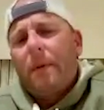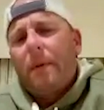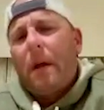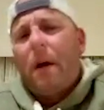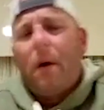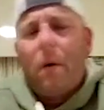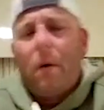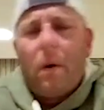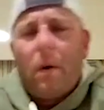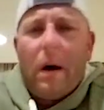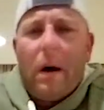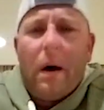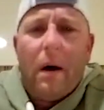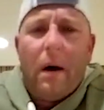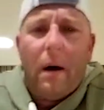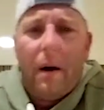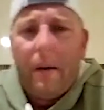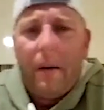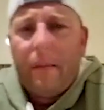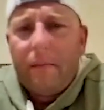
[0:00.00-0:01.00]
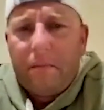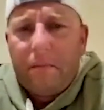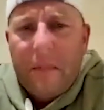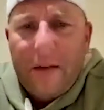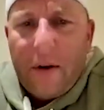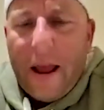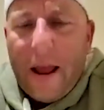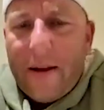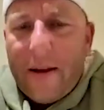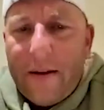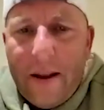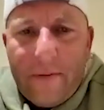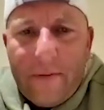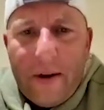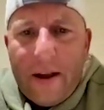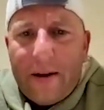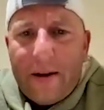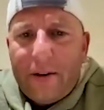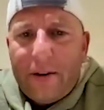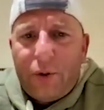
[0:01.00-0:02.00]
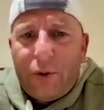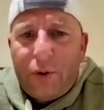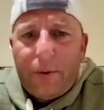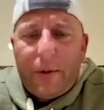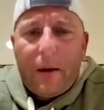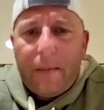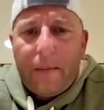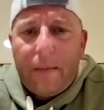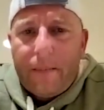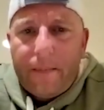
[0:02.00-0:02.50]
No, never had an issue with that.